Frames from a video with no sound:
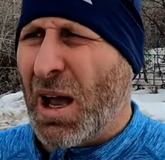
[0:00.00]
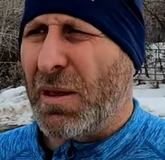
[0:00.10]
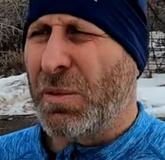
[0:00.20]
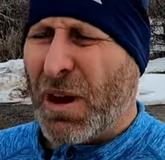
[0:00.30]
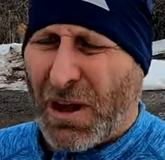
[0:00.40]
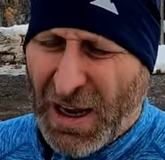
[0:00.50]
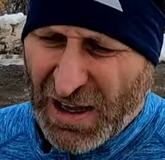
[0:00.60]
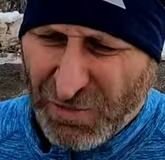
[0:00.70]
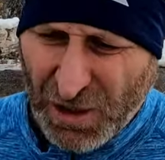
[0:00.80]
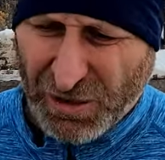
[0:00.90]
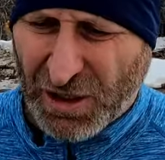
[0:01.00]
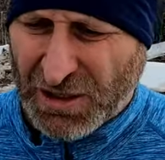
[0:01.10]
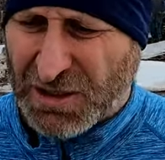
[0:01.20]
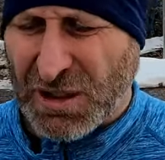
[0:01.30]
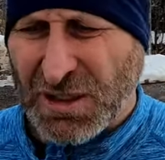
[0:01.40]
and then we've got our half
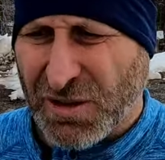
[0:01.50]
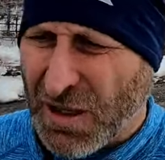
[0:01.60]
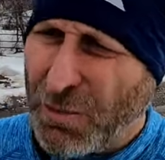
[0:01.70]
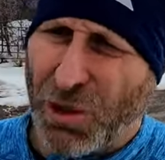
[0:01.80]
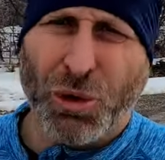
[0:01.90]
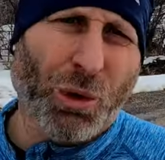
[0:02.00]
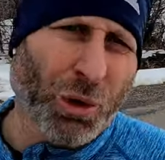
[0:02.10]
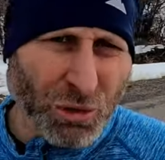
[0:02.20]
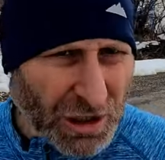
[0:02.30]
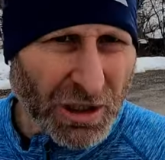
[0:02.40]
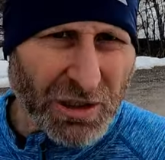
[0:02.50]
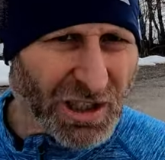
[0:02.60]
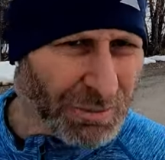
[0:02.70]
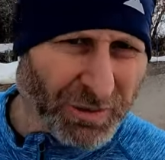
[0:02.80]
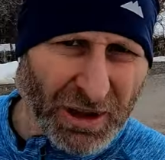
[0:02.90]
marathon on Sunday, so then I'm going to throw 13 on
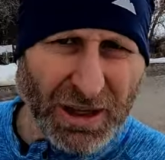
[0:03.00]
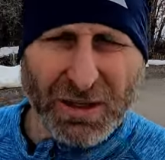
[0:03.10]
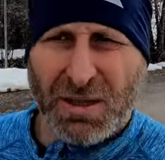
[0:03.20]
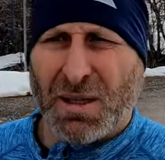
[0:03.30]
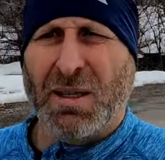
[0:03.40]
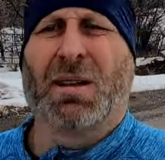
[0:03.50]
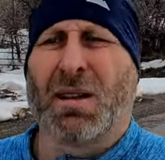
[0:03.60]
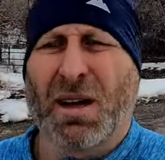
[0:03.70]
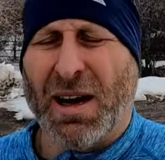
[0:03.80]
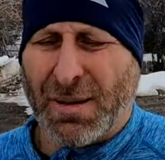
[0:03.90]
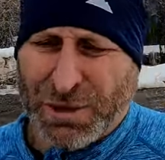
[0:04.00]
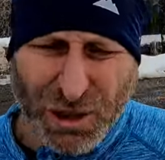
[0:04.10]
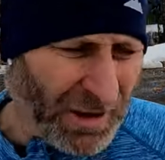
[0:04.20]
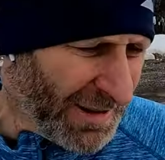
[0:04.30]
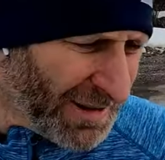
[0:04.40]
top of that, and I'm
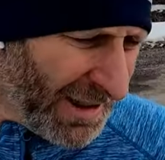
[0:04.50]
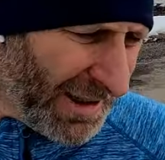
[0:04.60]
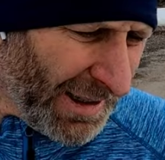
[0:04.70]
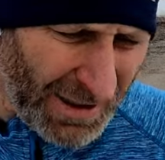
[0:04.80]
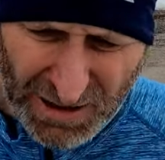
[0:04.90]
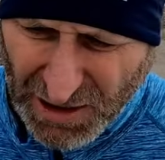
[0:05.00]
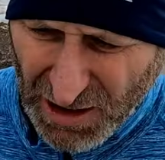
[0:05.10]
sure that's going to